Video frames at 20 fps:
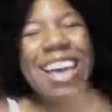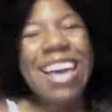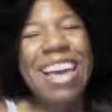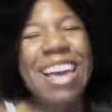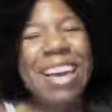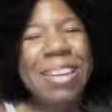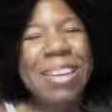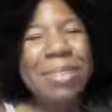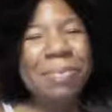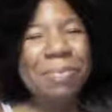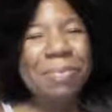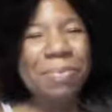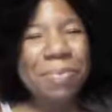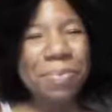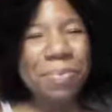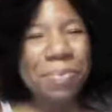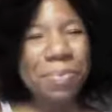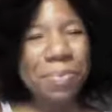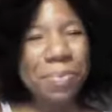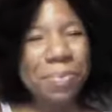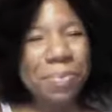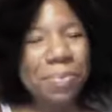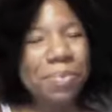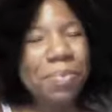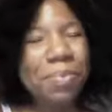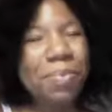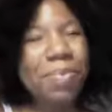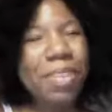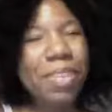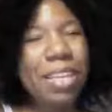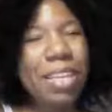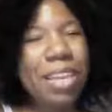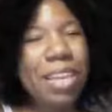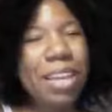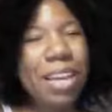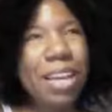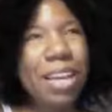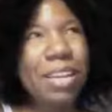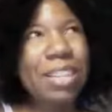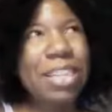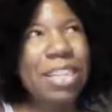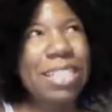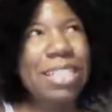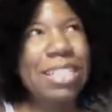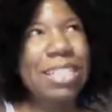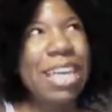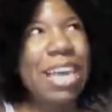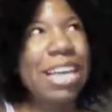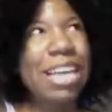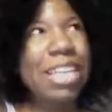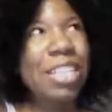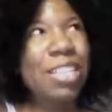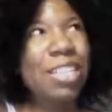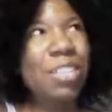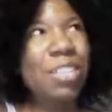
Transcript: The second